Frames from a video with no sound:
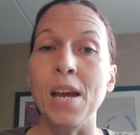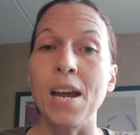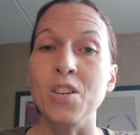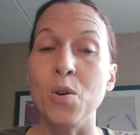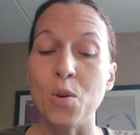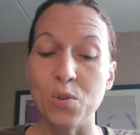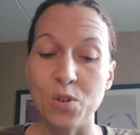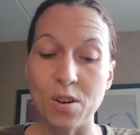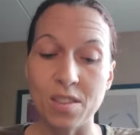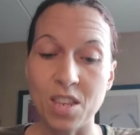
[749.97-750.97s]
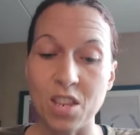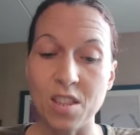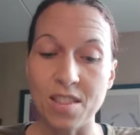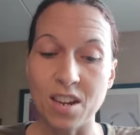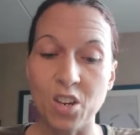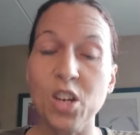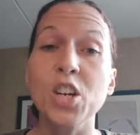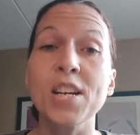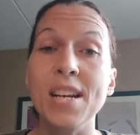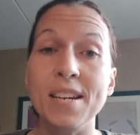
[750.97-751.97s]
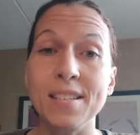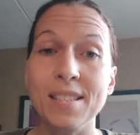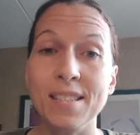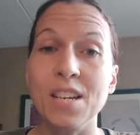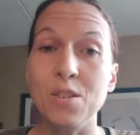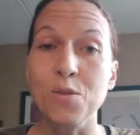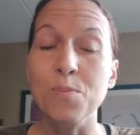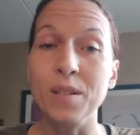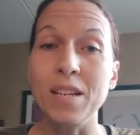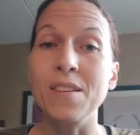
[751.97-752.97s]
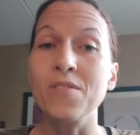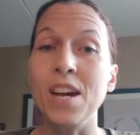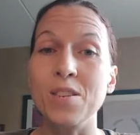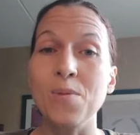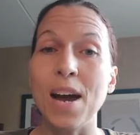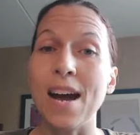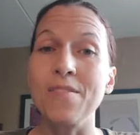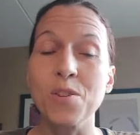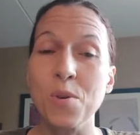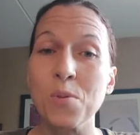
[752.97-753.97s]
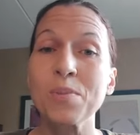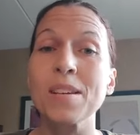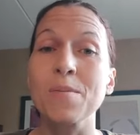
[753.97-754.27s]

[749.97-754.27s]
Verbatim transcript: and your, your the, the goodness that you believe that you have, you know,